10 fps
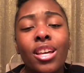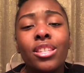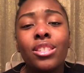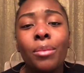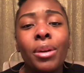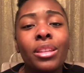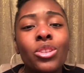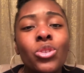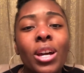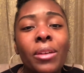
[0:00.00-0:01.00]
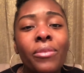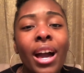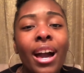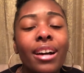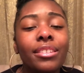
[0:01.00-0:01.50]
So I'm gonna have to try to
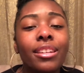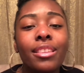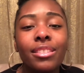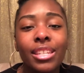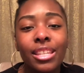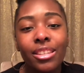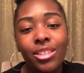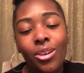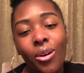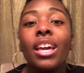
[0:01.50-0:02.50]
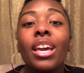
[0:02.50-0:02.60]
find another teething toy.